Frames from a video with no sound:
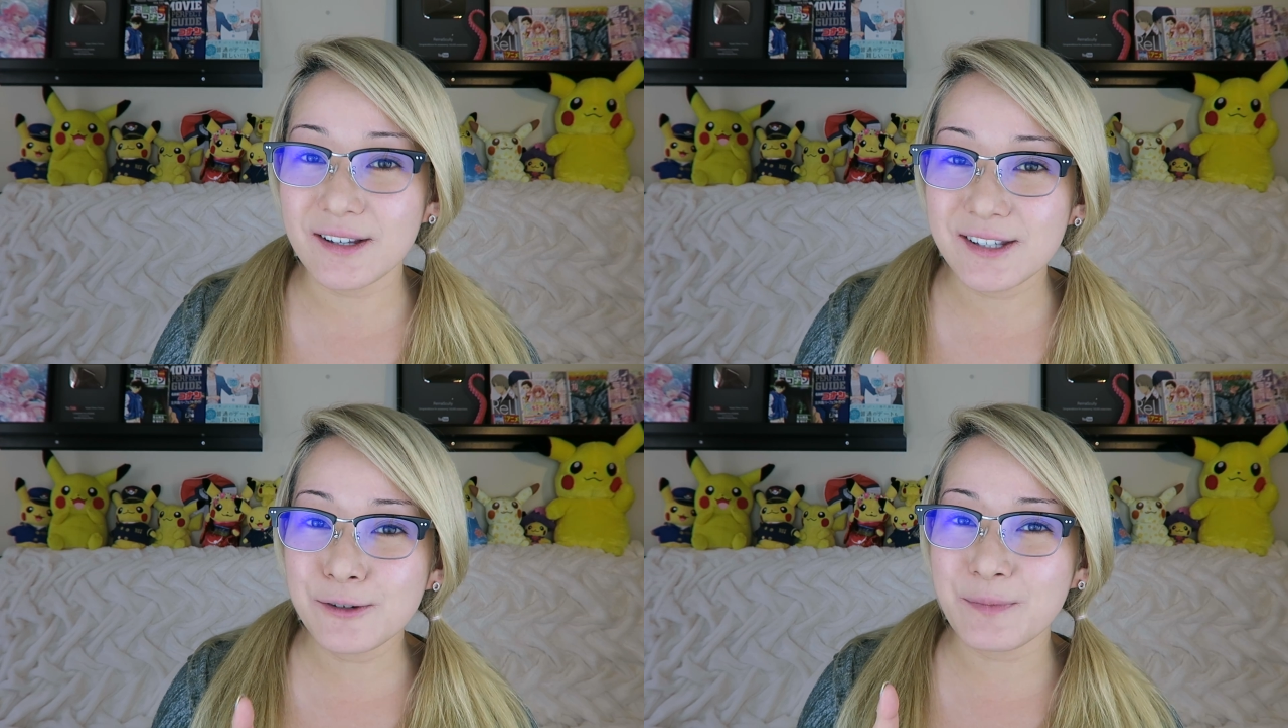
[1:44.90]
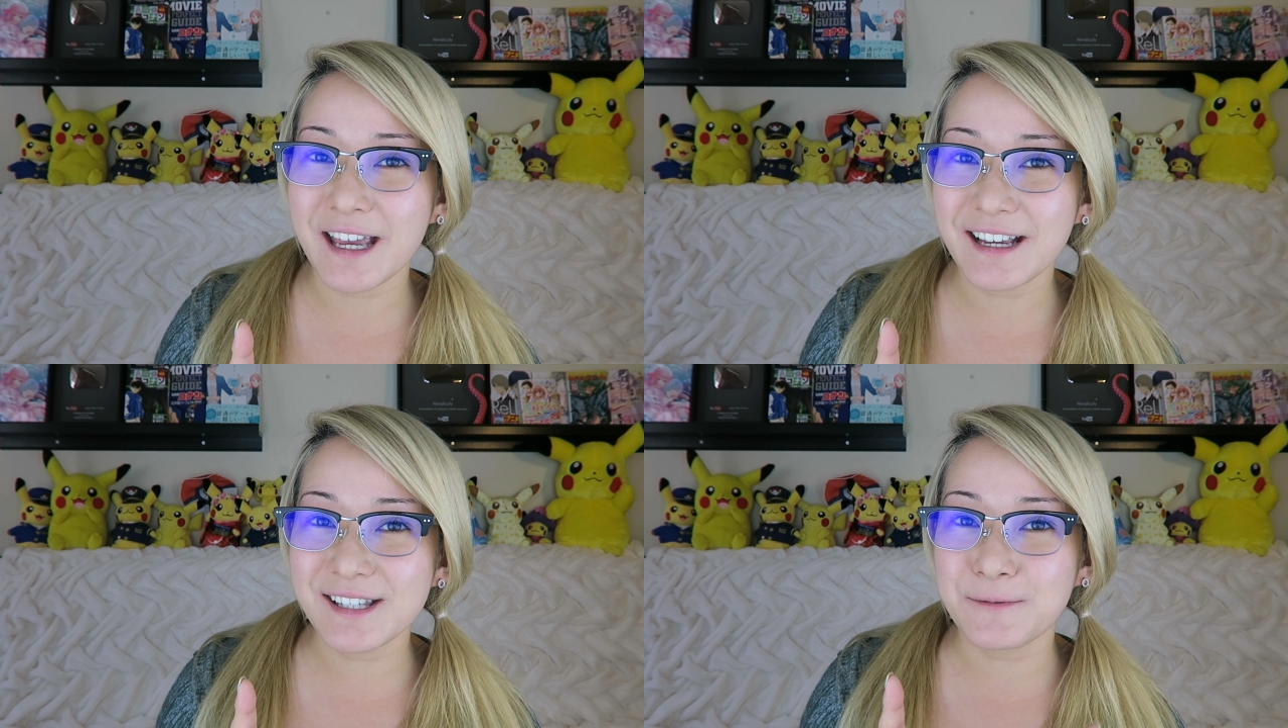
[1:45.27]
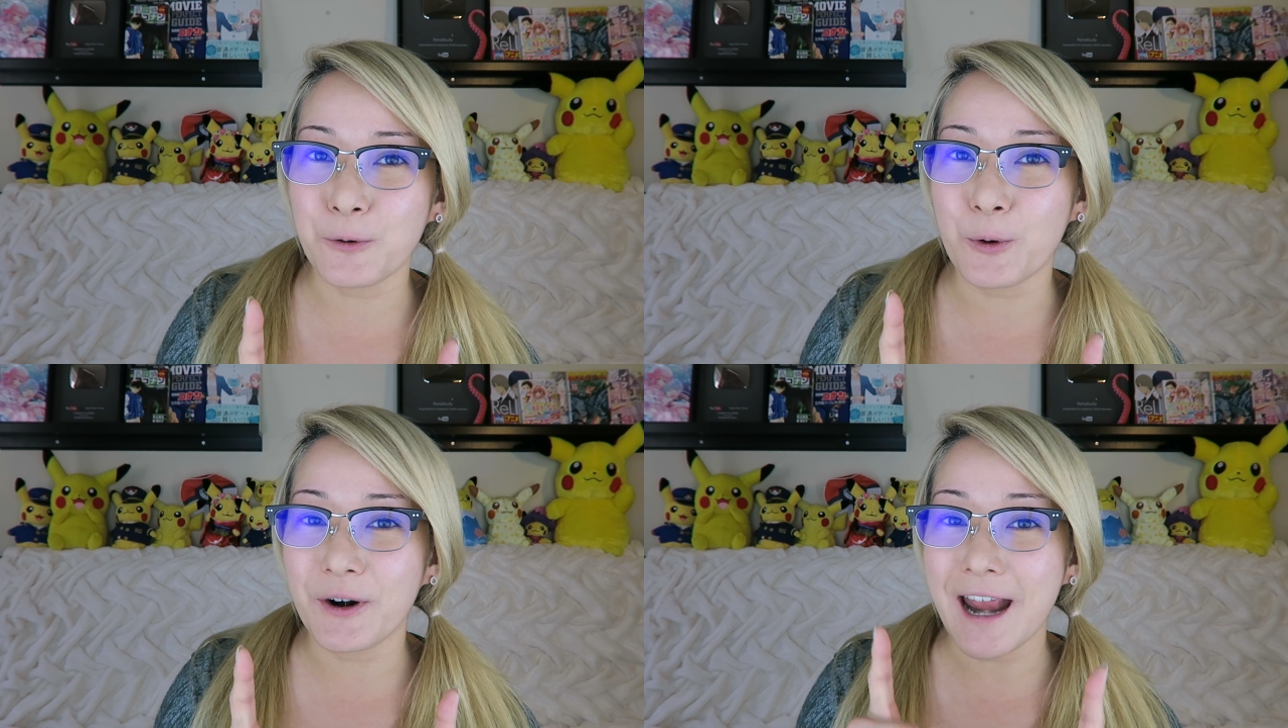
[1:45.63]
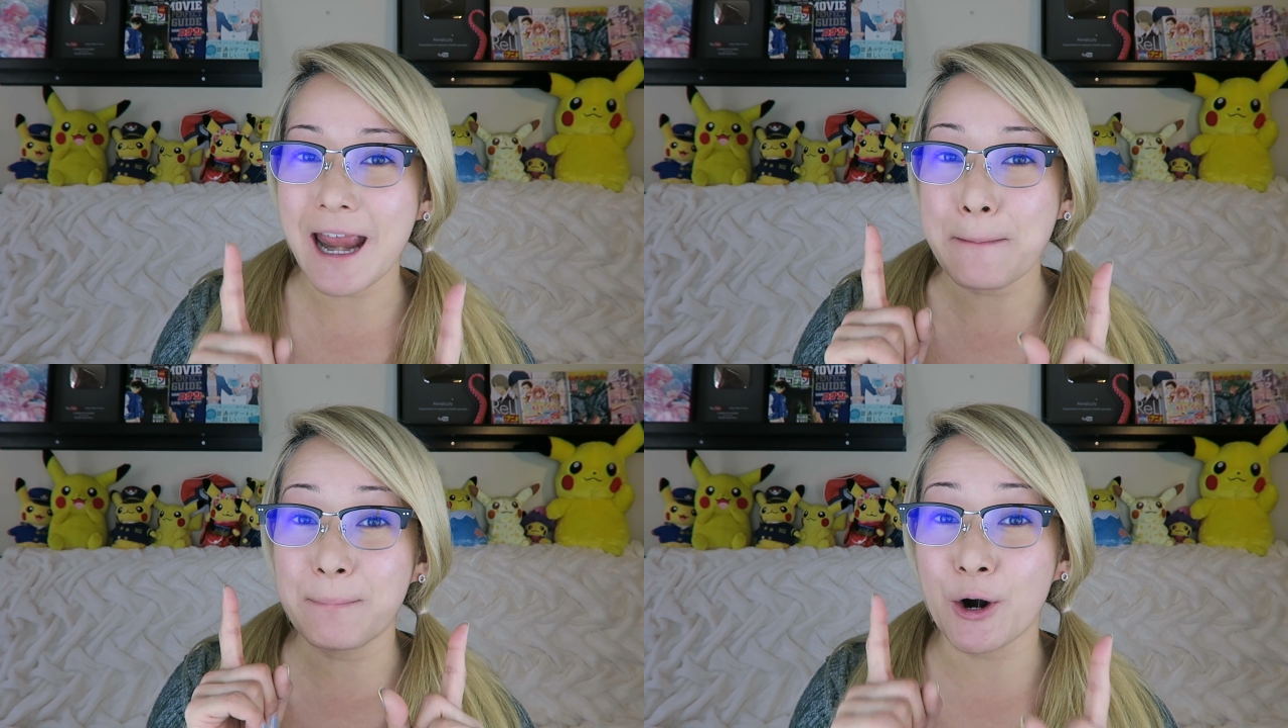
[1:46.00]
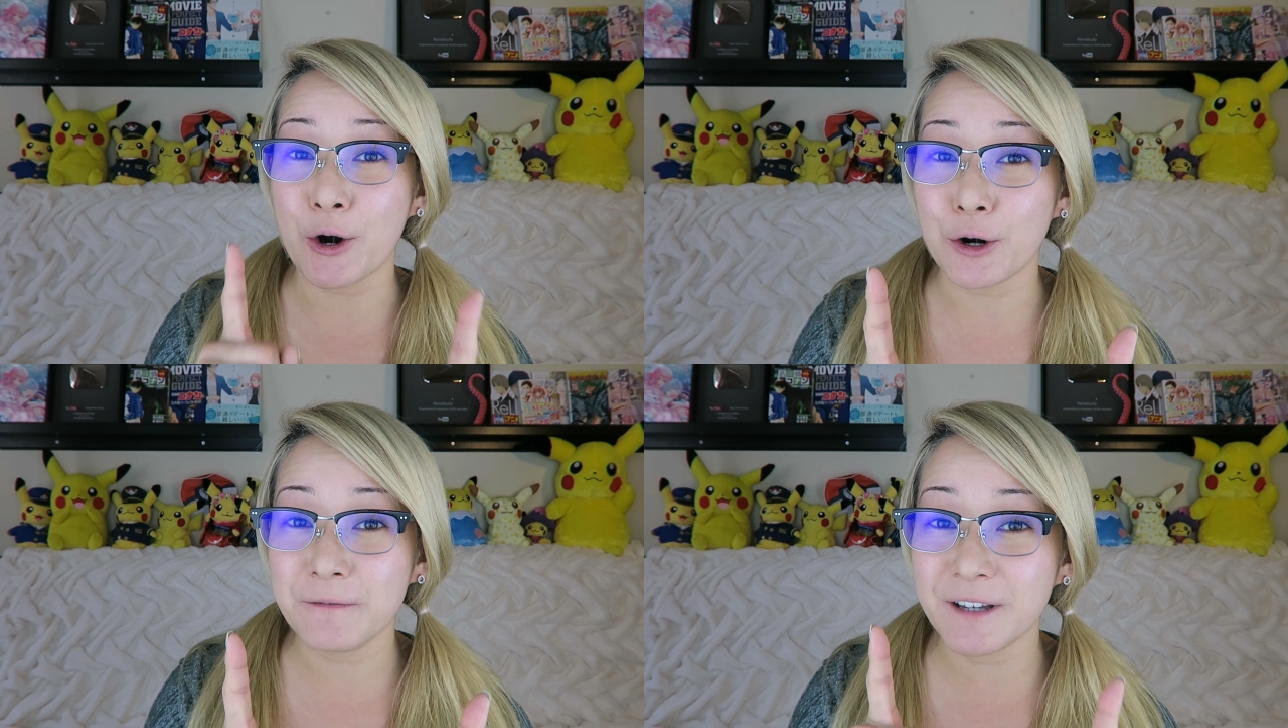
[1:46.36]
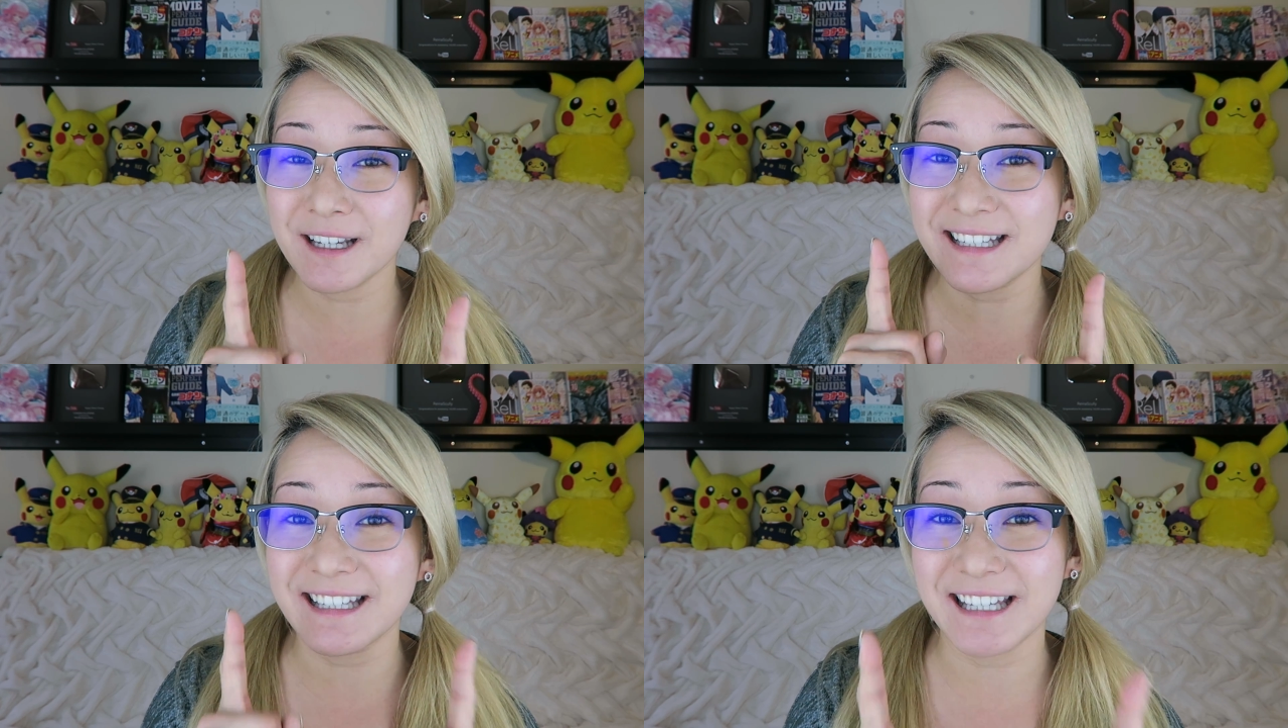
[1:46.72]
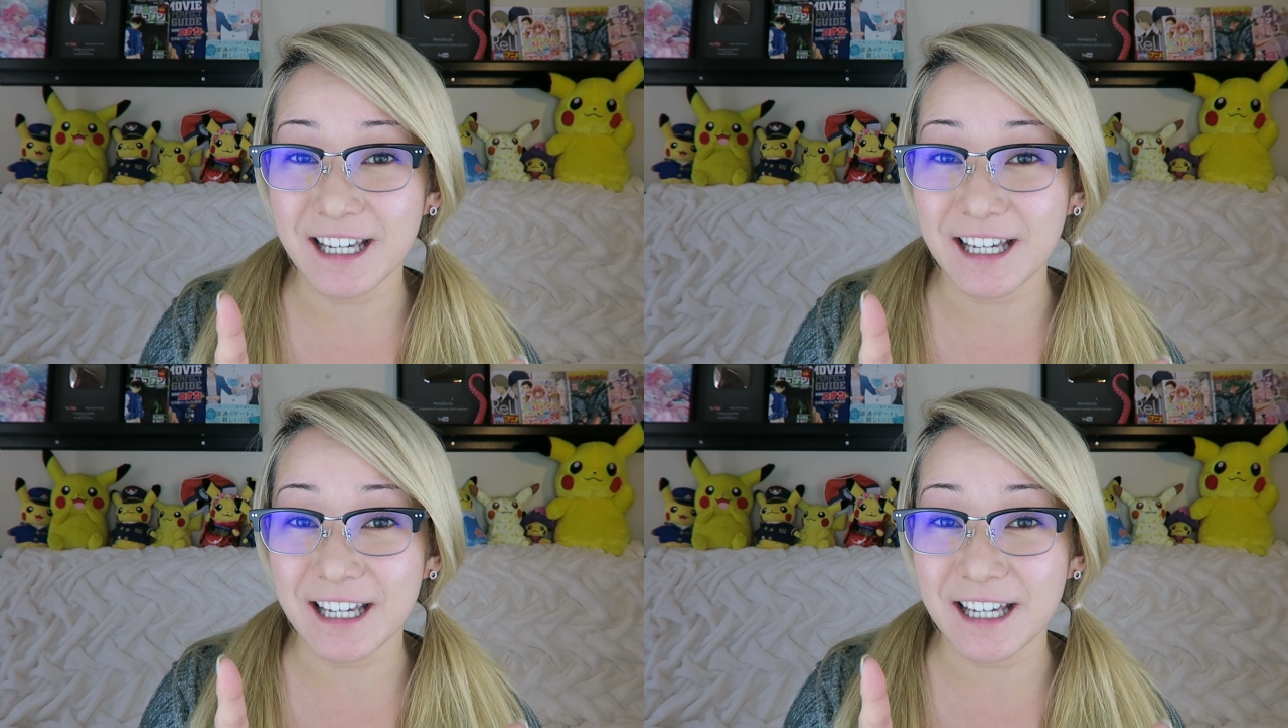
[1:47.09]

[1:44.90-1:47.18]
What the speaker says: also makes for a perfect